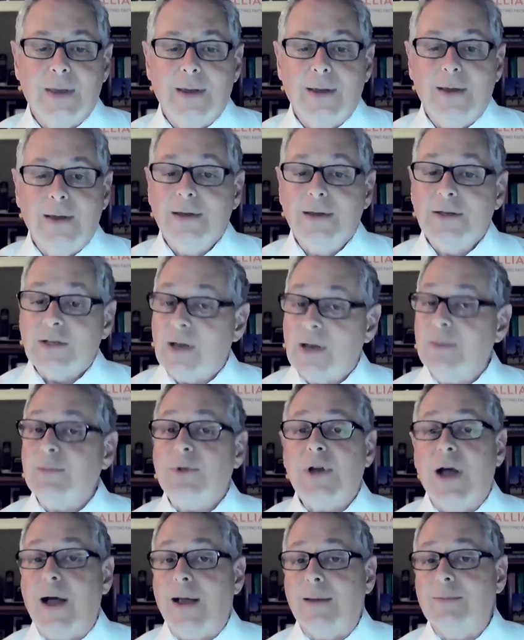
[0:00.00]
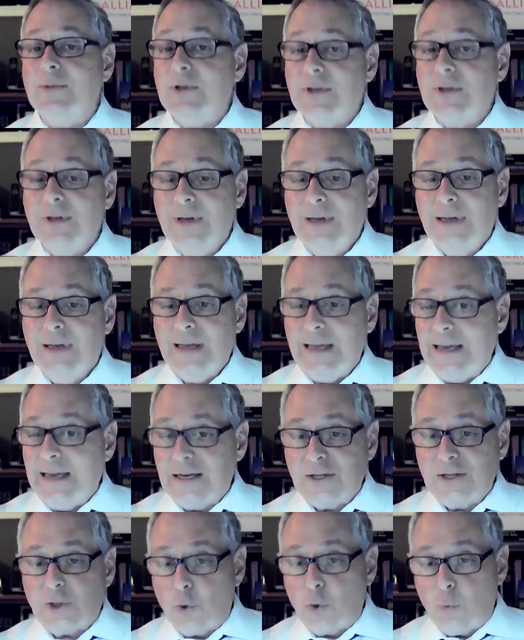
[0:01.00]
Sometimes it
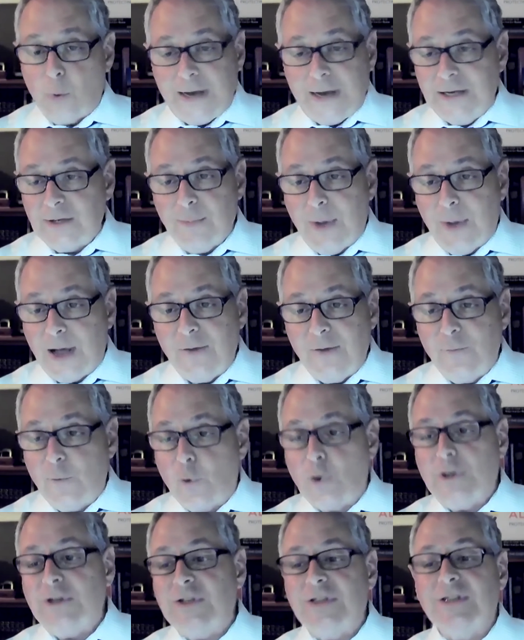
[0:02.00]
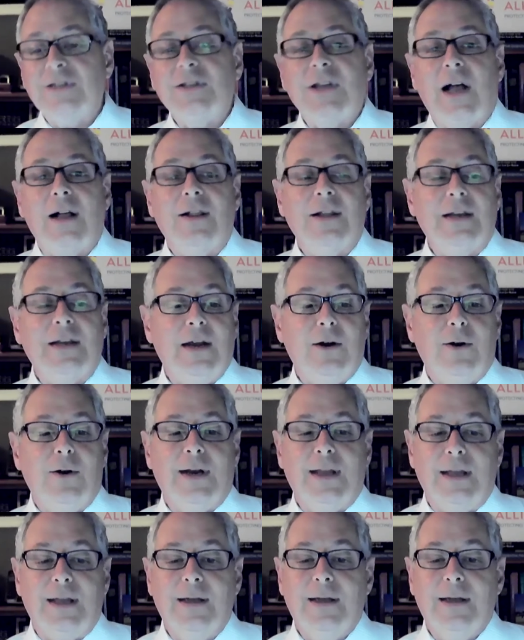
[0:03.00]
is to raise my voice in
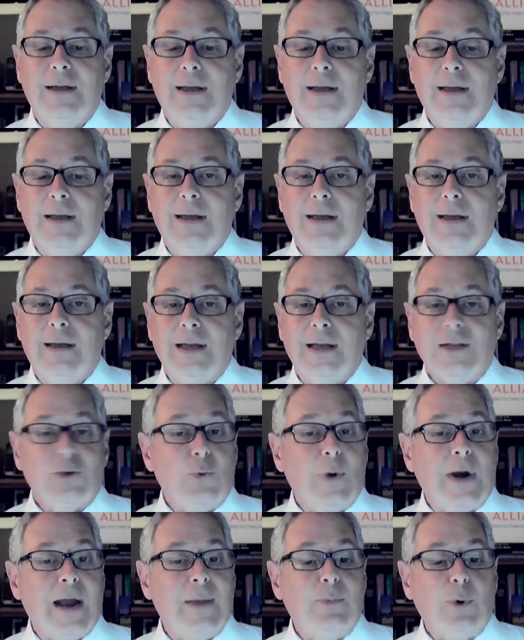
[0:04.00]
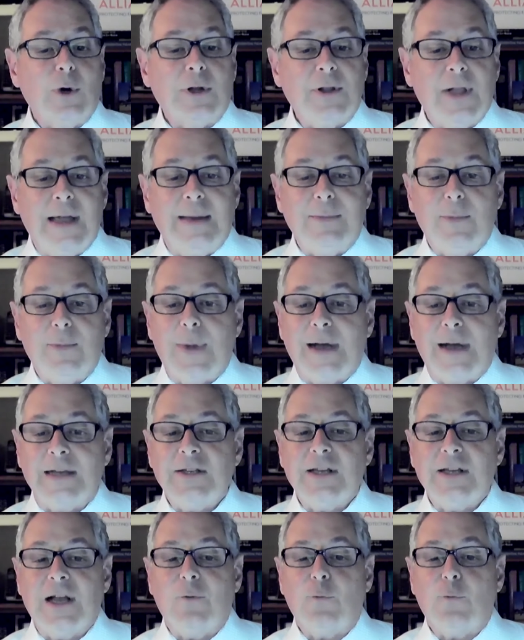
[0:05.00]
solidarity, as when I proclaimed
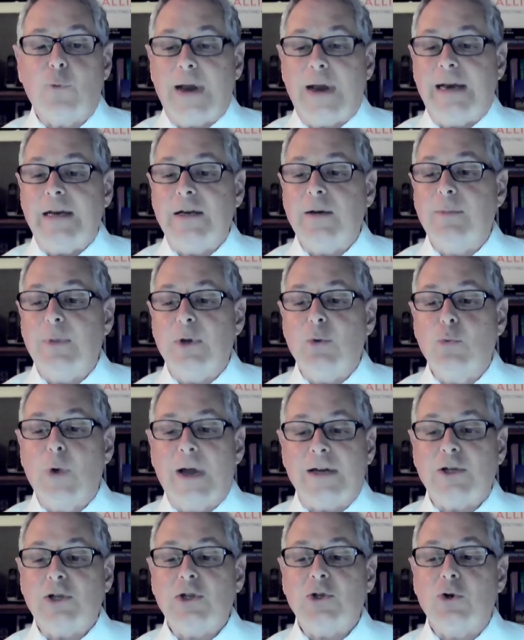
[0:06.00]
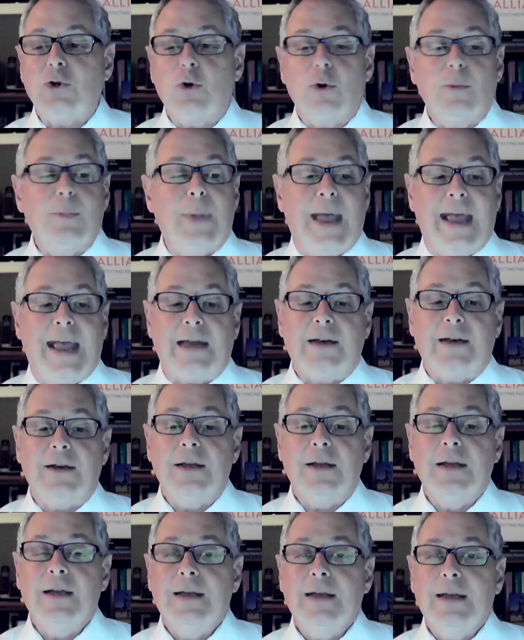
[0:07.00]
myself ready to be registered or banned
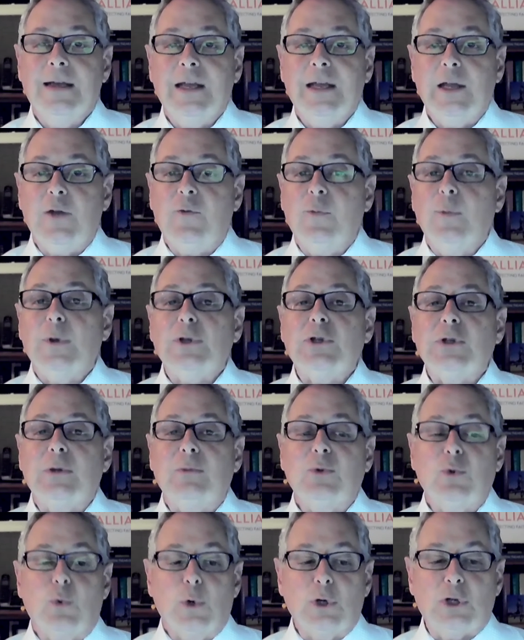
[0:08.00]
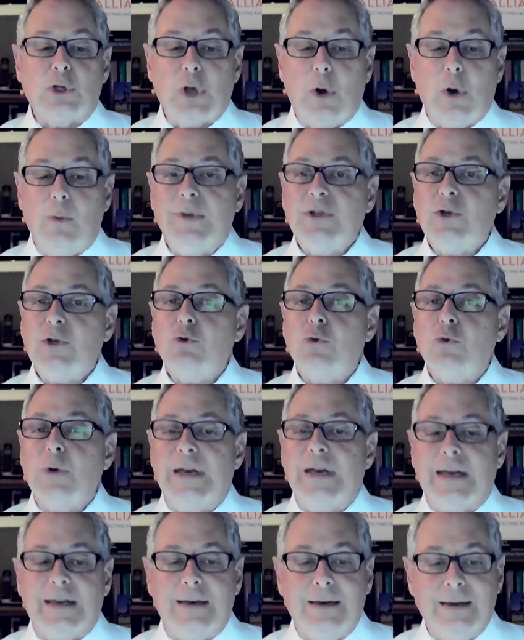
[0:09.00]
if Muslims were so
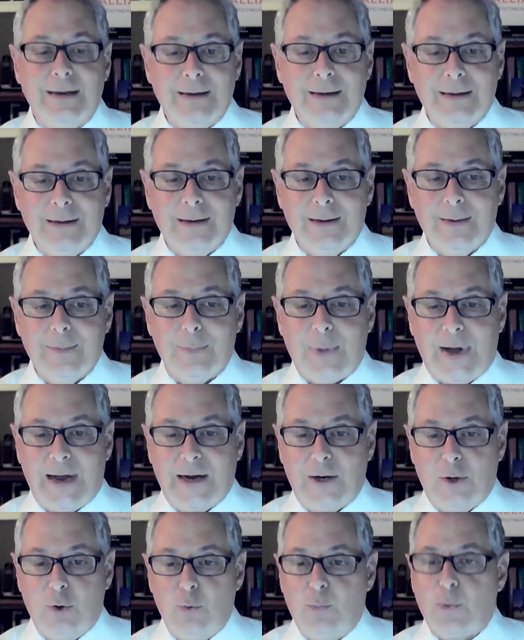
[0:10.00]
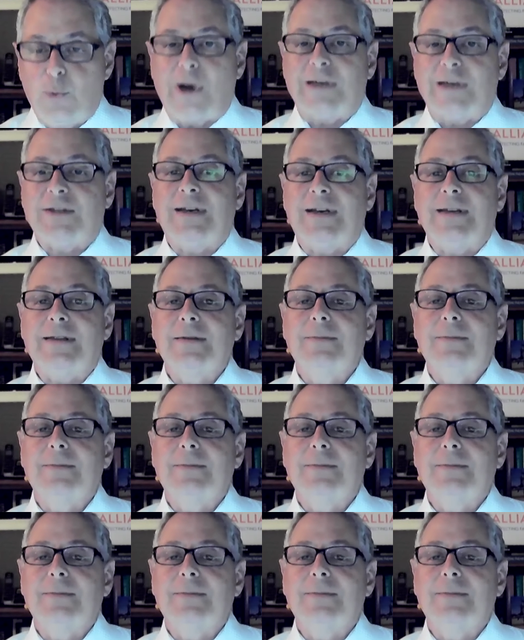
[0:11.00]
mistreated by a new president.